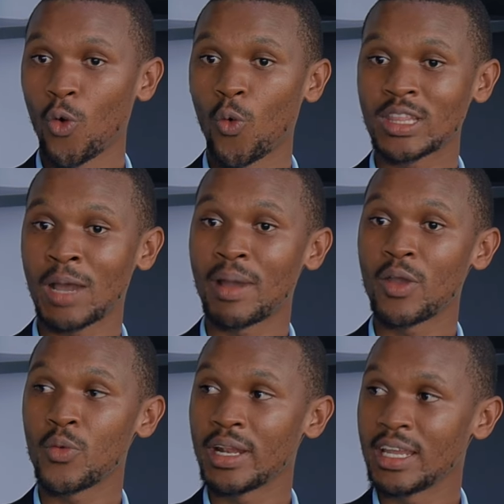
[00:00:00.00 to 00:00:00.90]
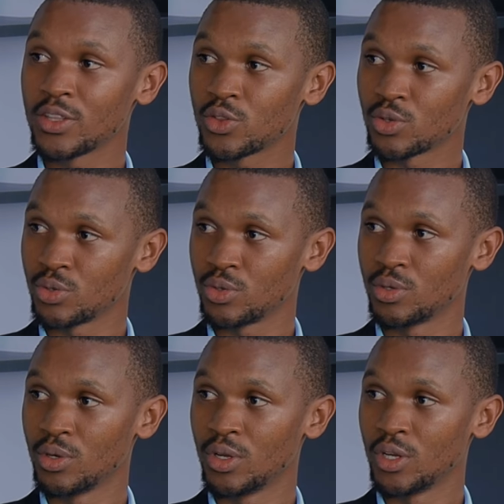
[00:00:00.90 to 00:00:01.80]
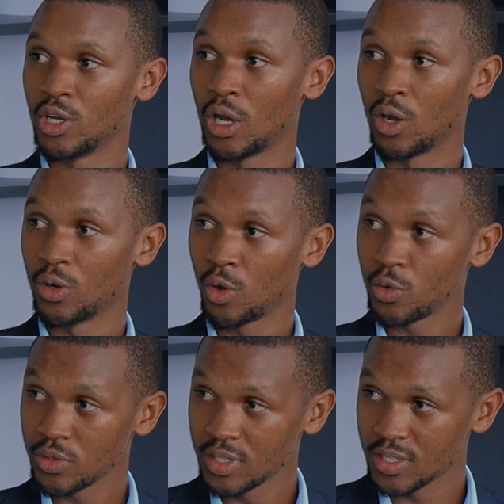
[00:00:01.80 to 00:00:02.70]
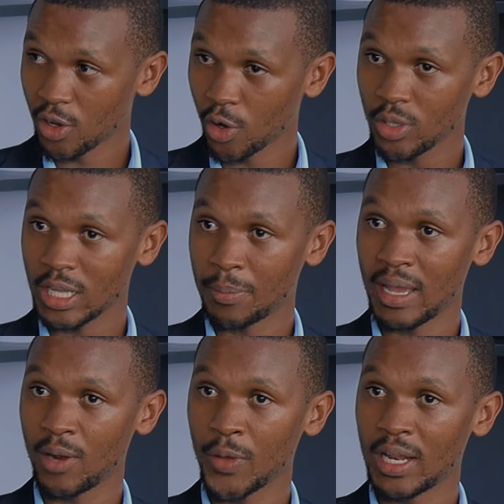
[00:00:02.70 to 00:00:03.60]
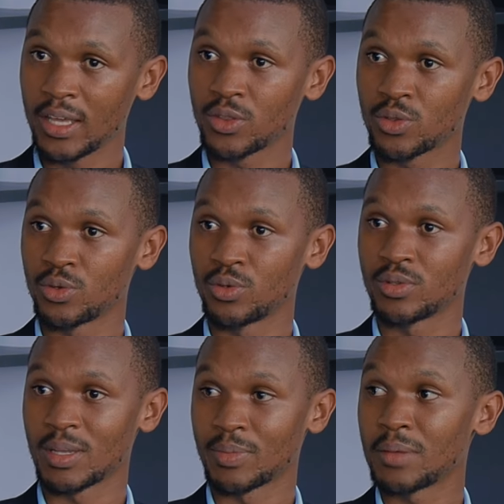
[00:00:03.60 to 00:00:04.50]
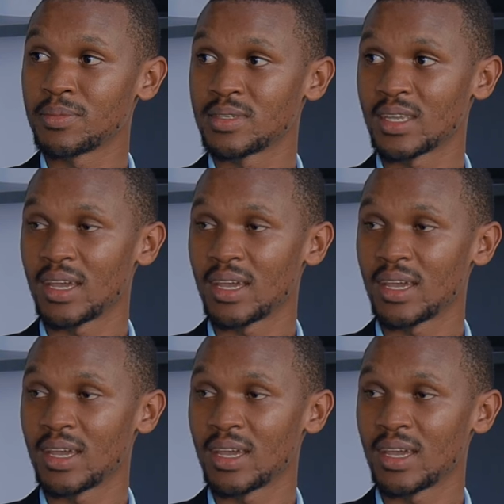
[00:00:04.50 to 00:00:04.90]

What am I willing to lose or what am I willing to sometimes